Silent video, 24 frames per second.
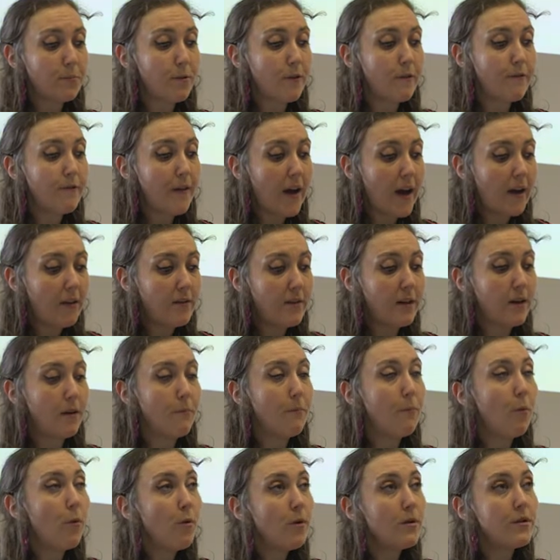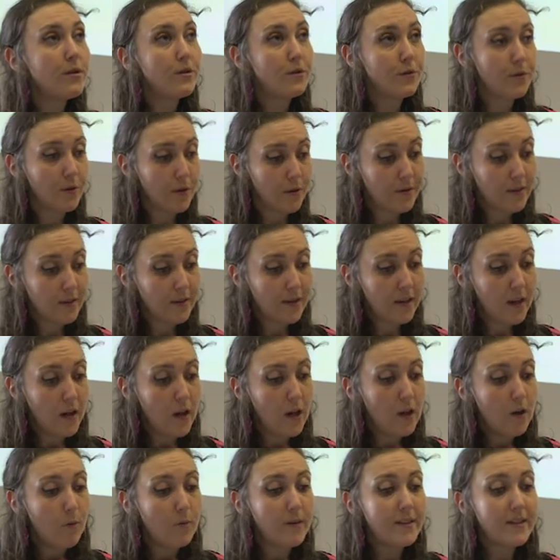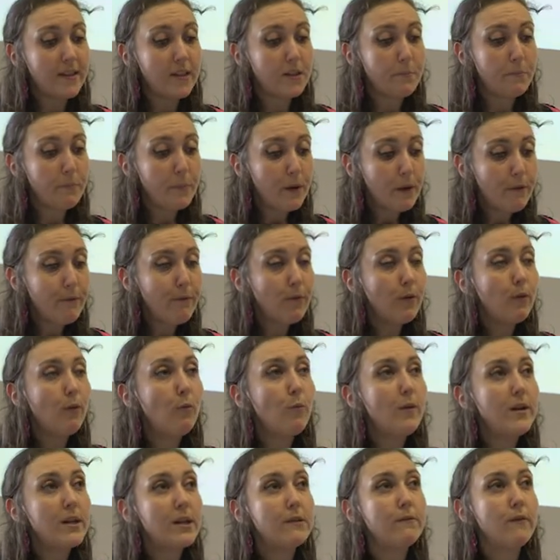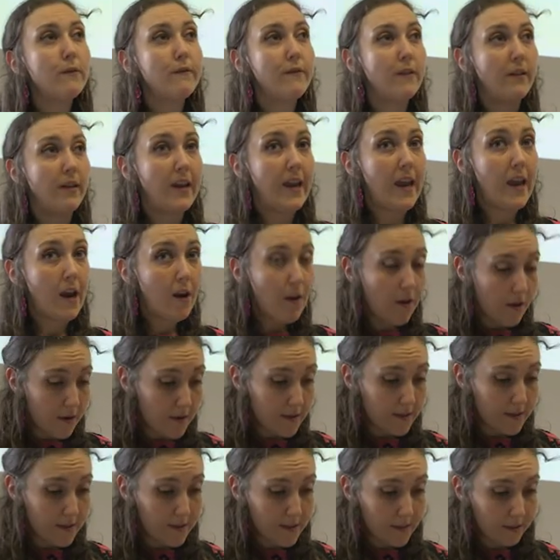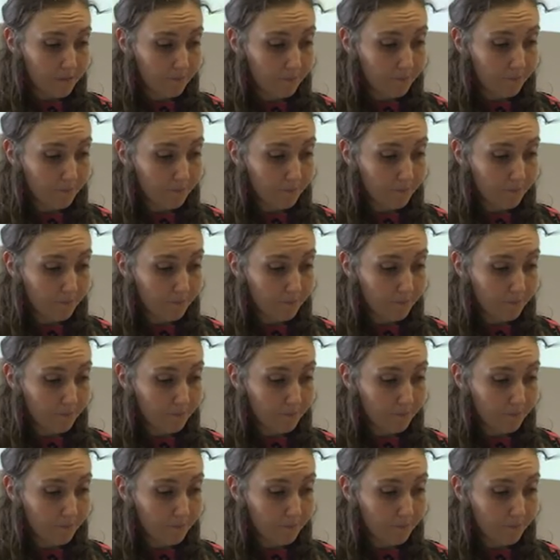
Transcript: profound and important truths with such beautiful, wish-fulfilling errors."